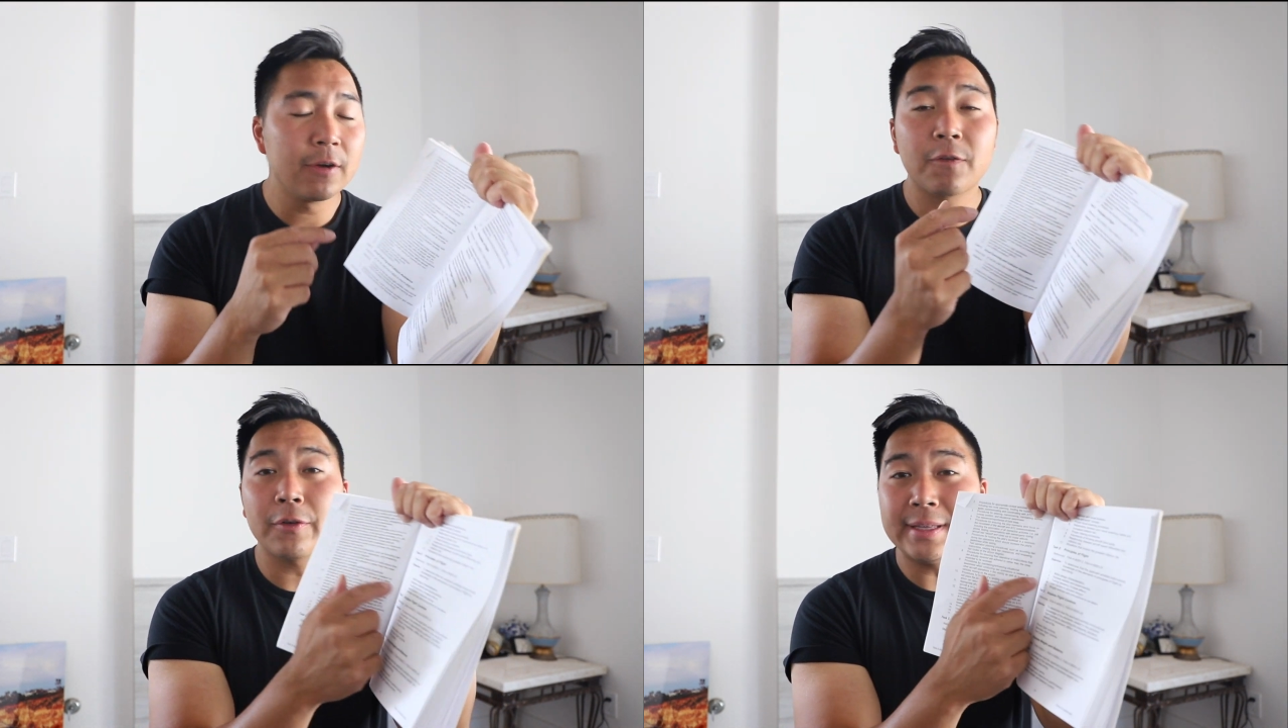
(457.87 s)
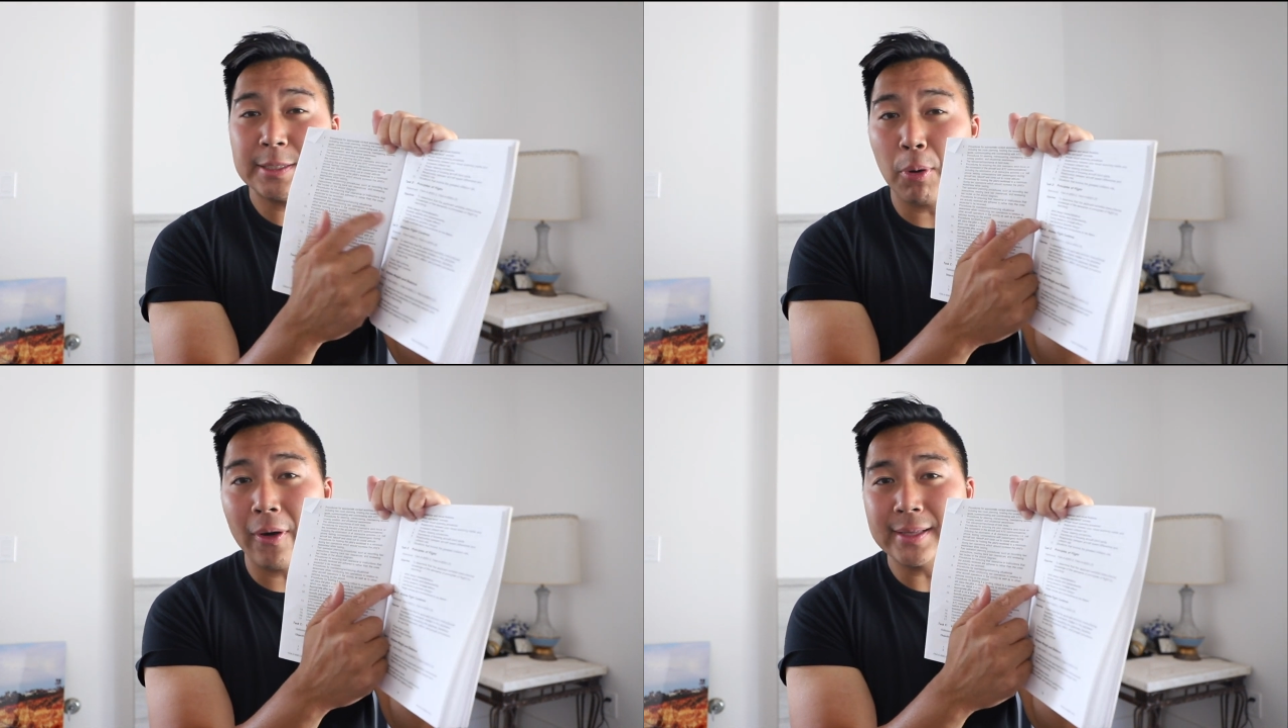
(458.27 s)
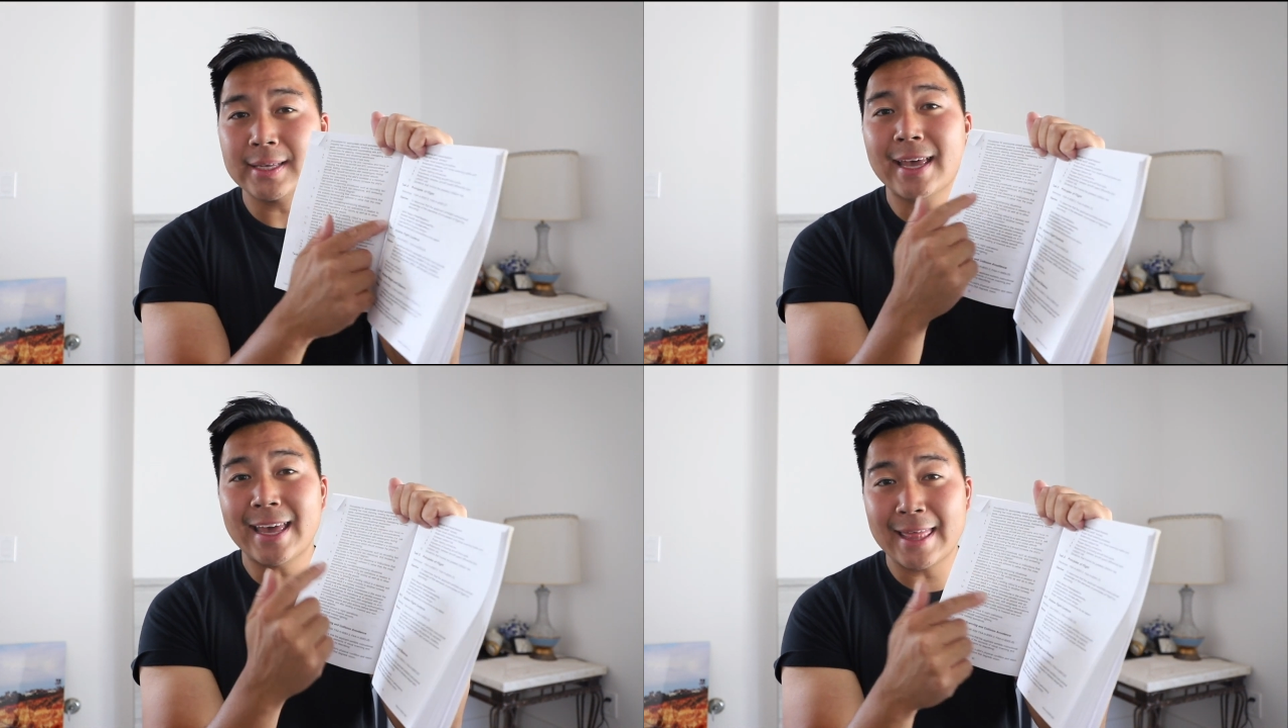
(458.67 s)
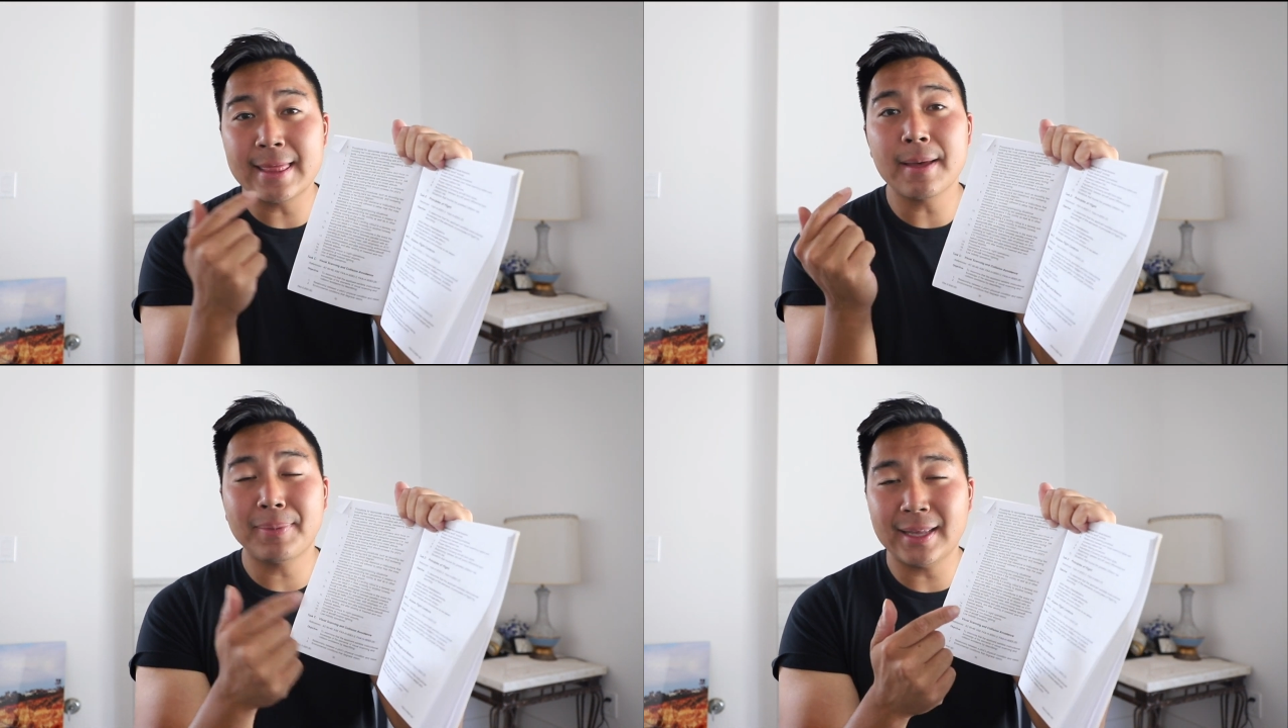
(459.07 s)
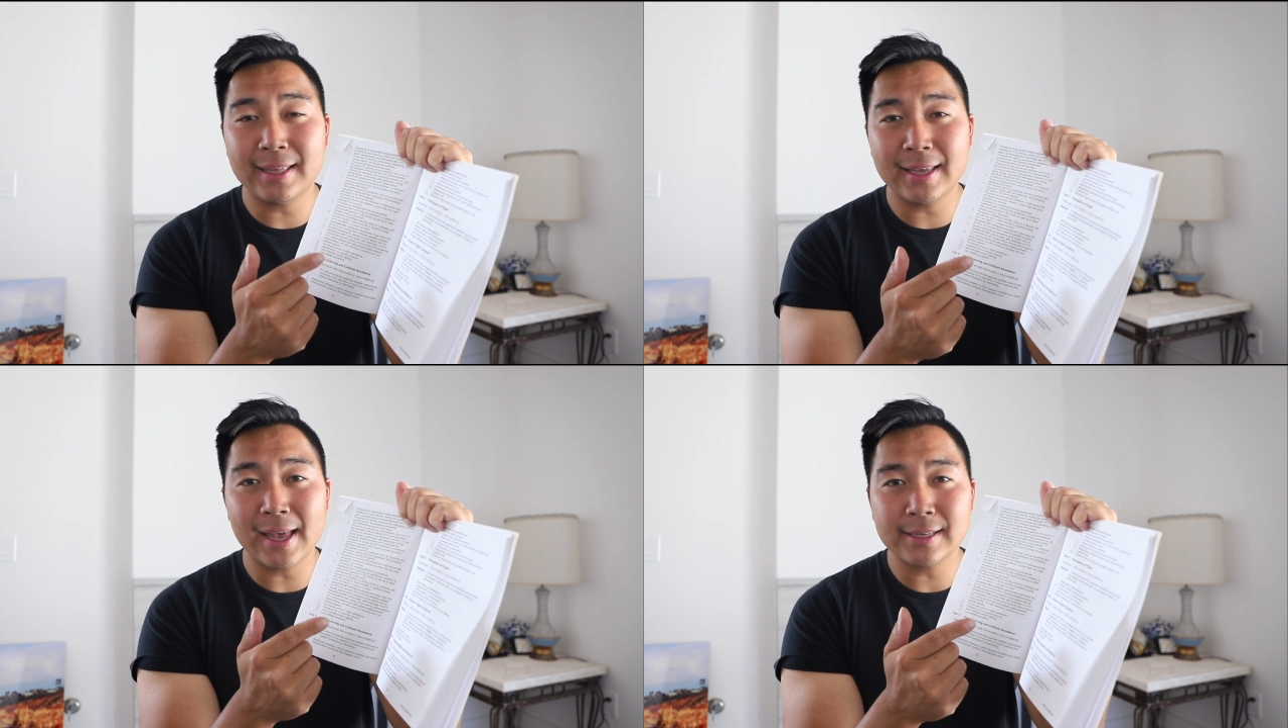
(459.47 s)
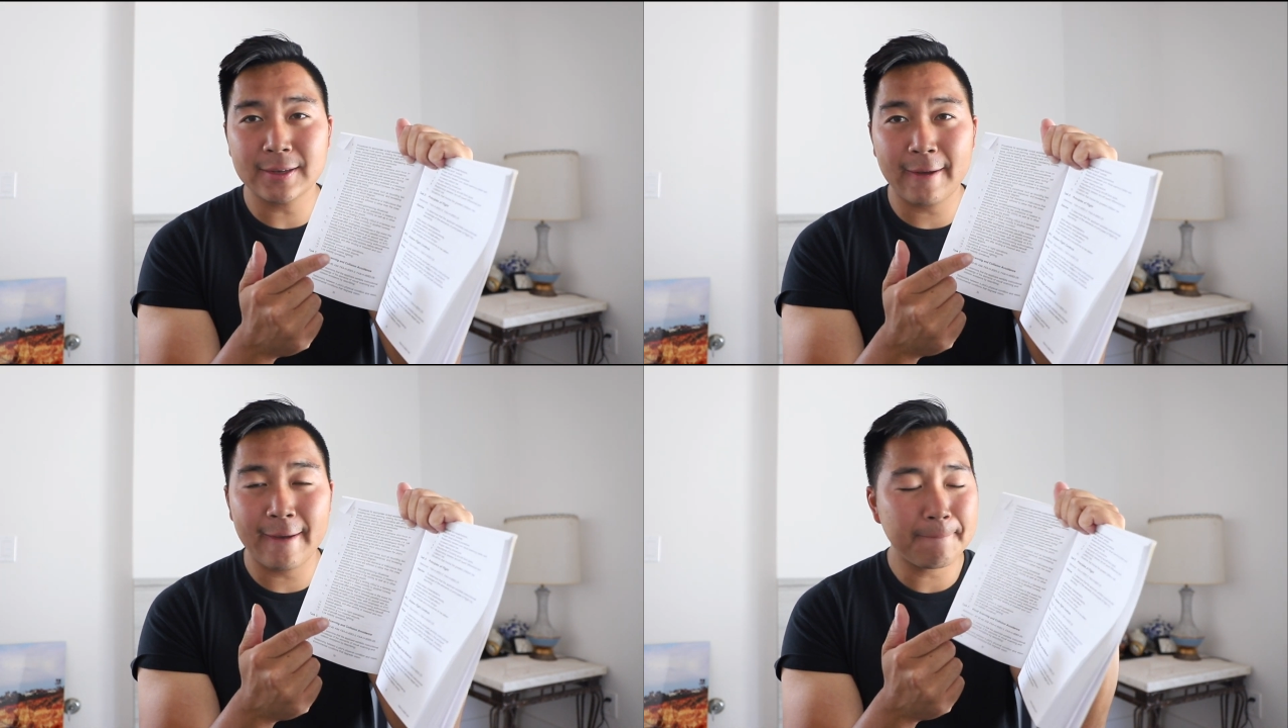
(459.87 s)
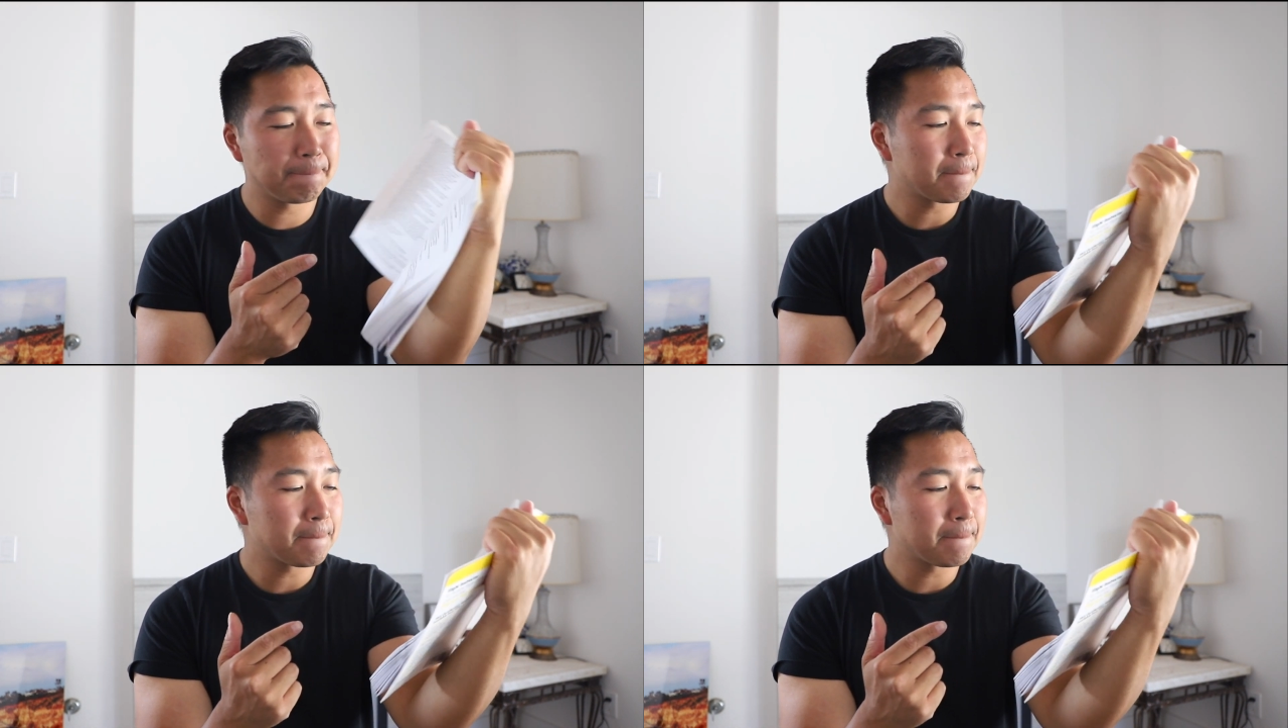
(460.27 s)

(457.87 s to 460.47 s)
for these points in the PTS, okay?